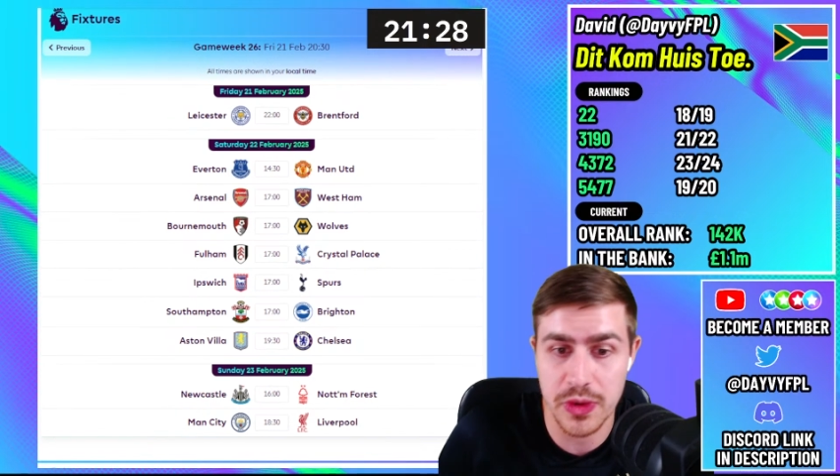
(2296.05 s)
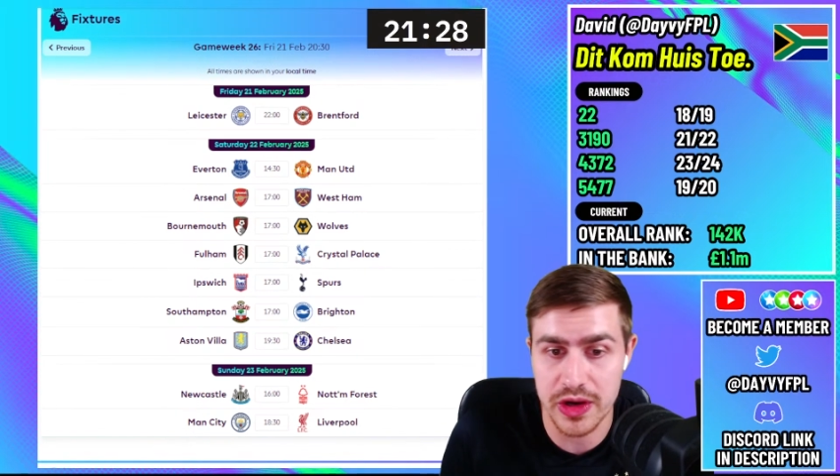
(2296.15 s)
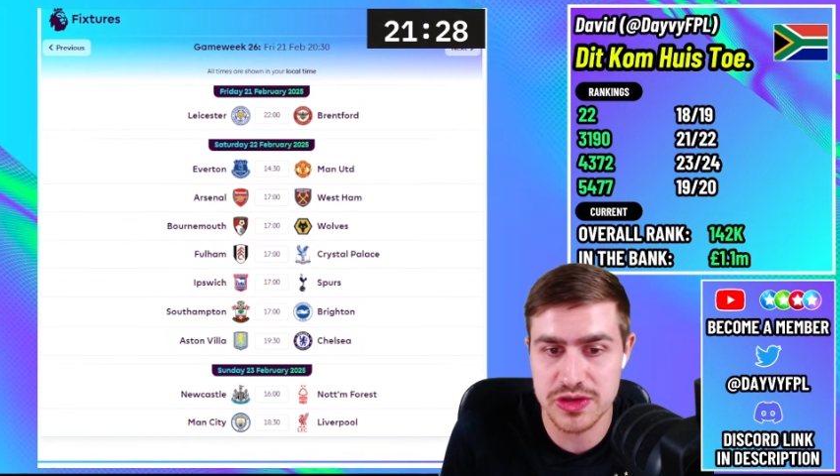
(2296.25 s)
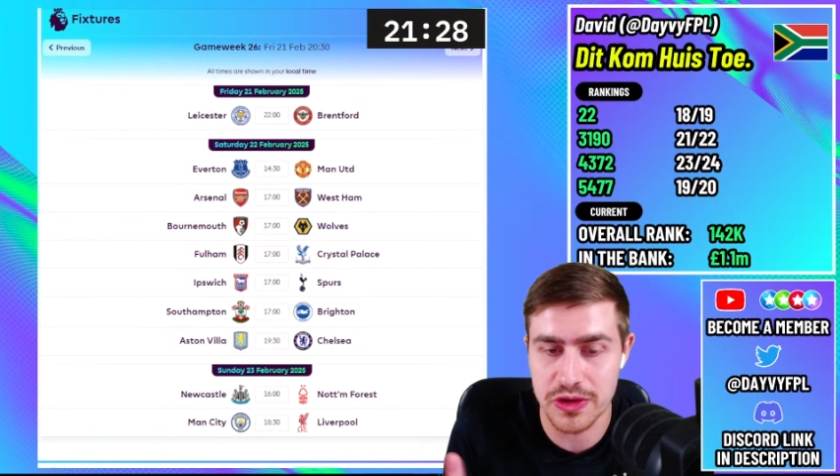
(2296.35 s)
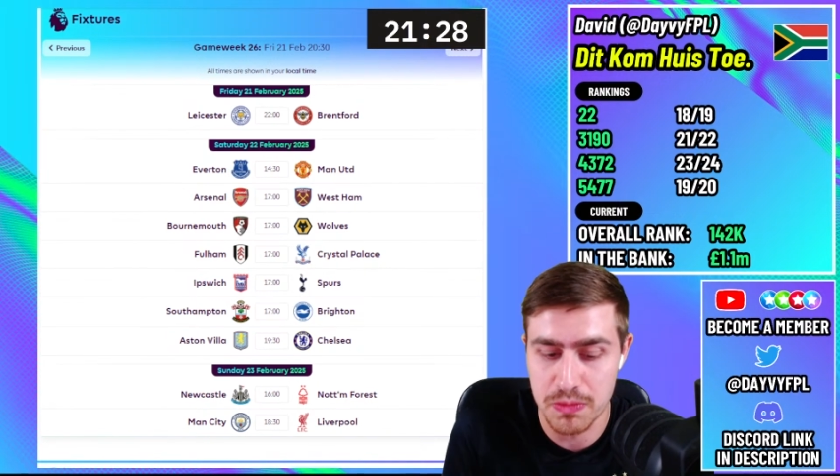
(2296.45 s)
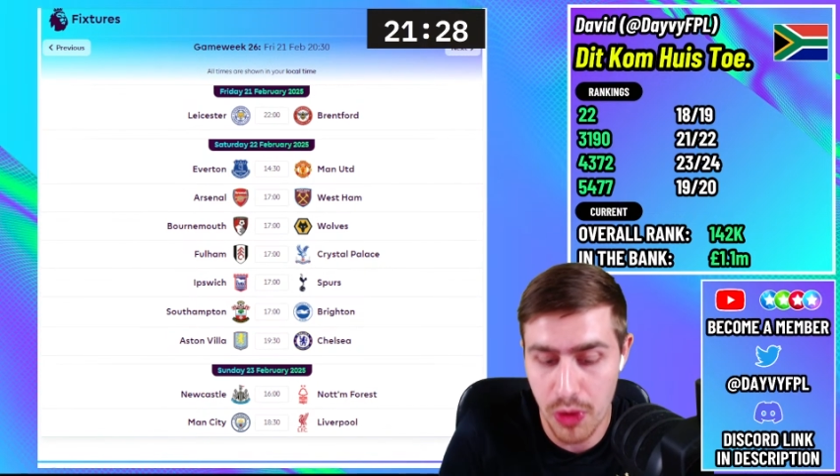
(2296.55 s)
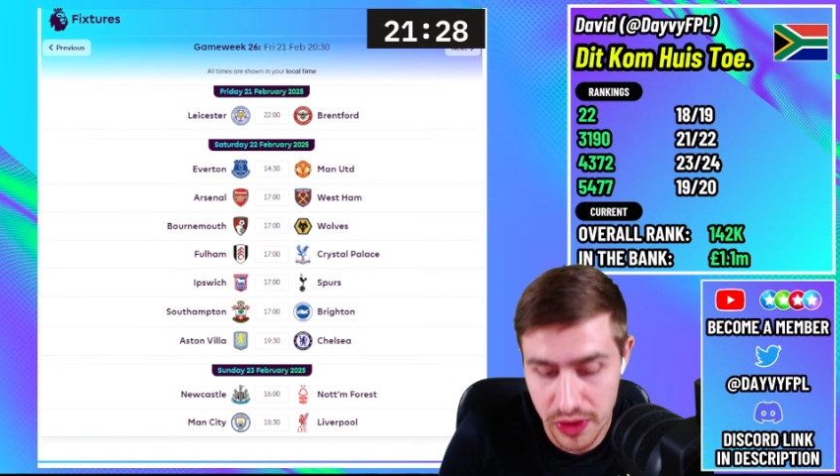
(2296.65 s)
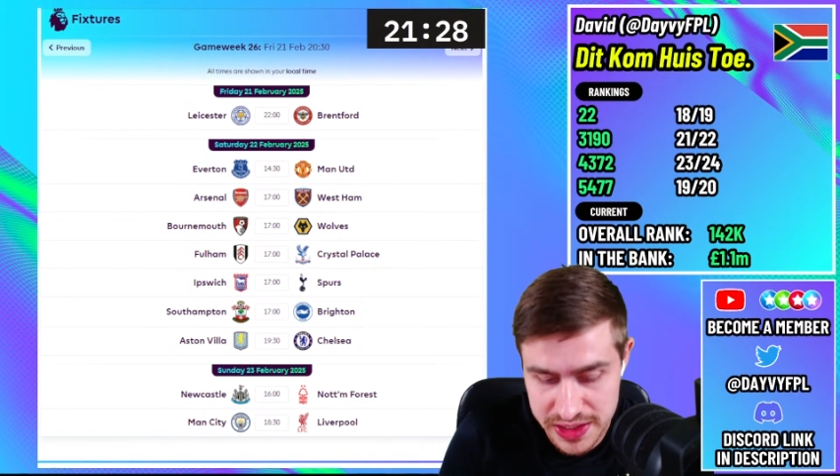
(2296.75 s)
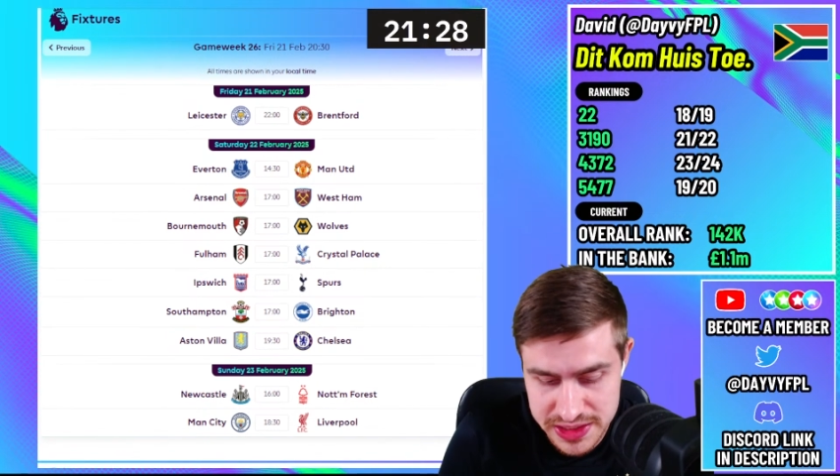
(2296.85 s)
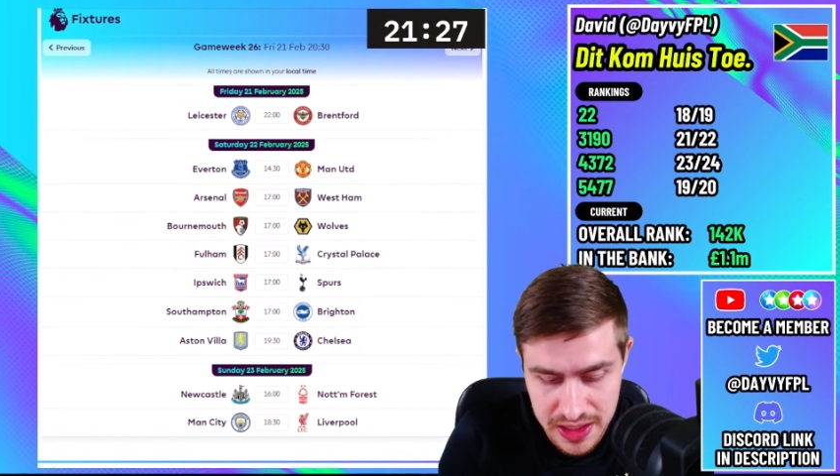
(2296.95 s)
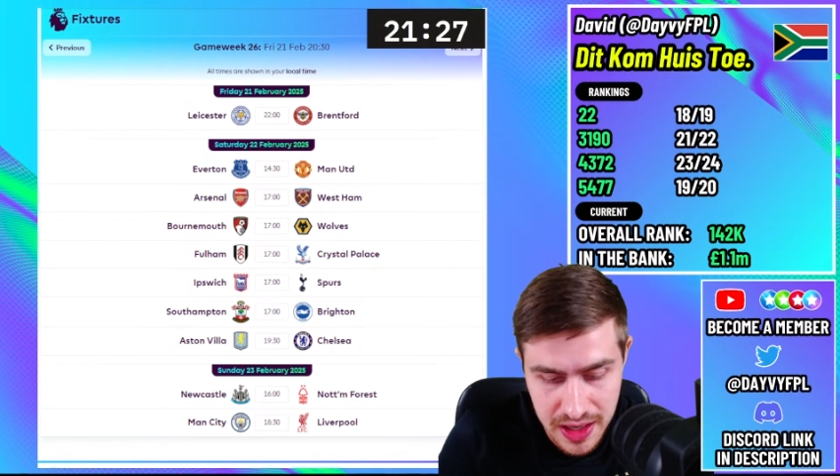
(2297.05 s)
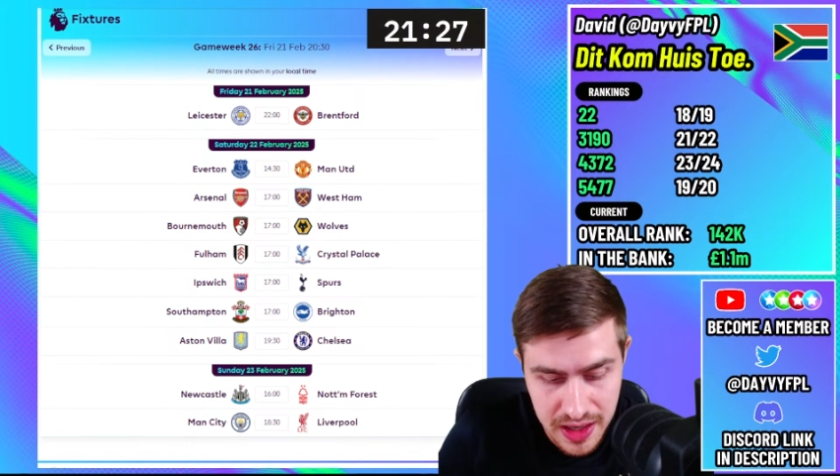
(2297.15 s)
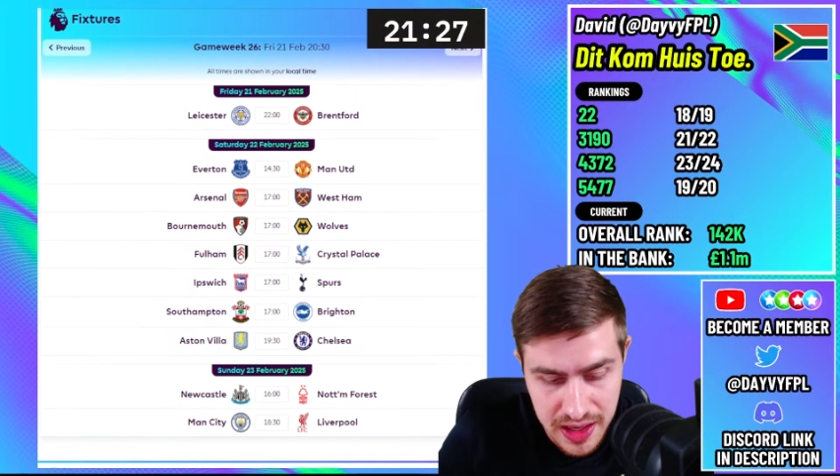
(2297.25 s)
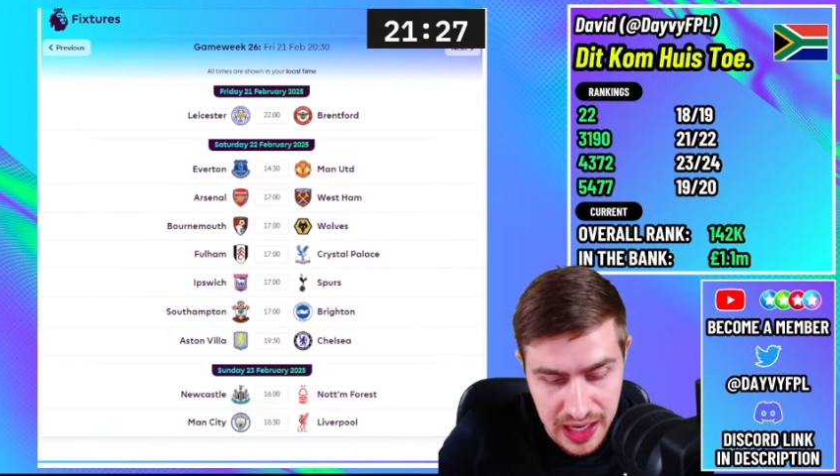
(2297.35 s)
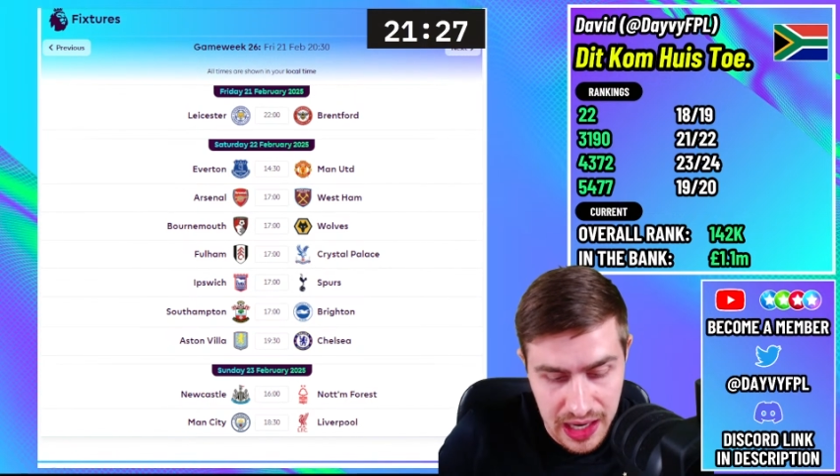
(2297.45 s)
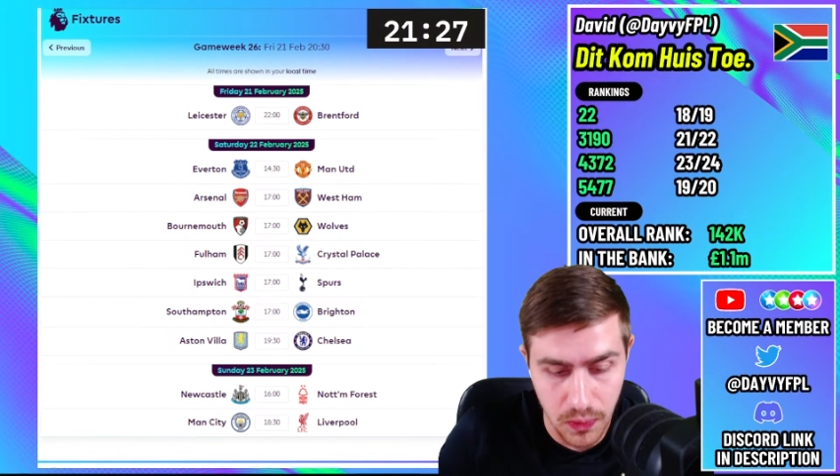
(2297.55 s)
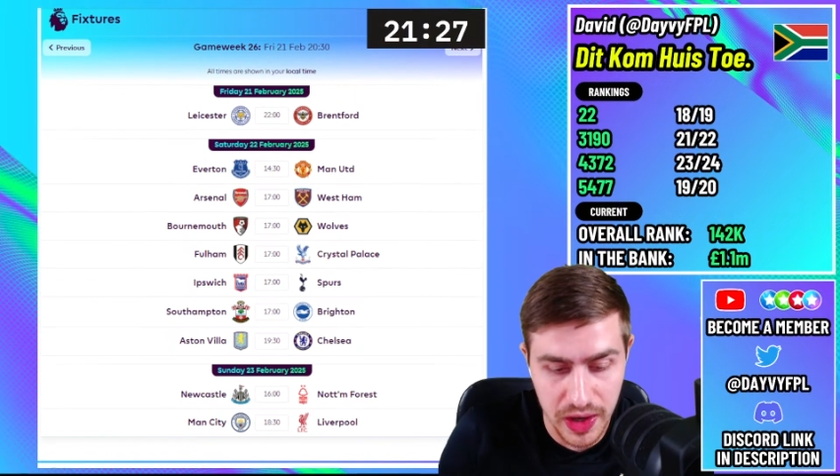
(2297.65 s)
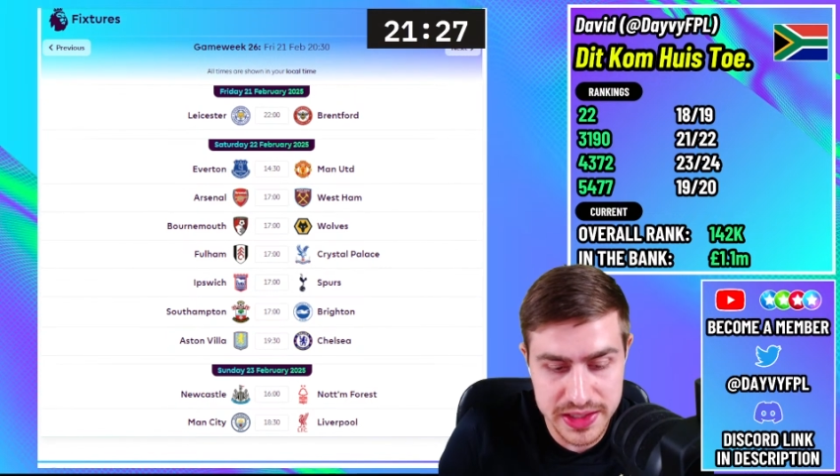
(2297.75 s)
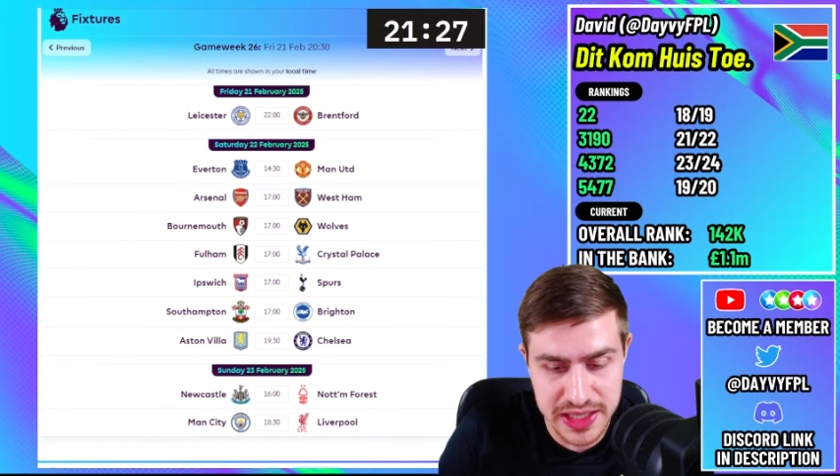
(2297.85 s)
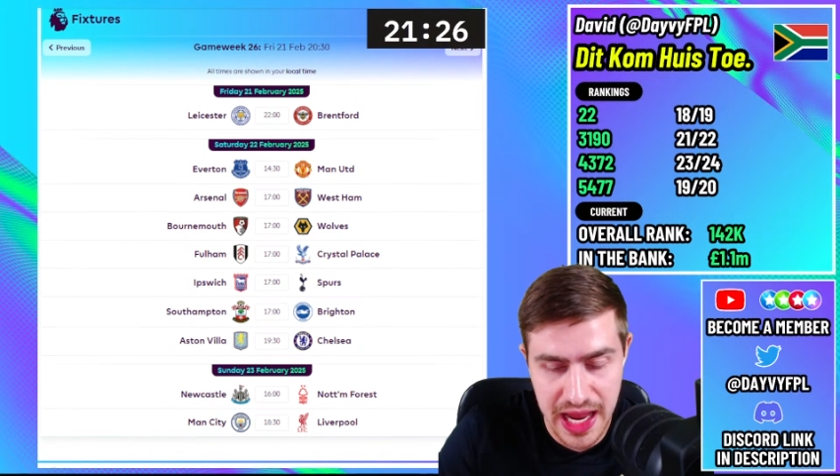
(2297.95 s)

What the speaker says: Whereas with Moyes, I want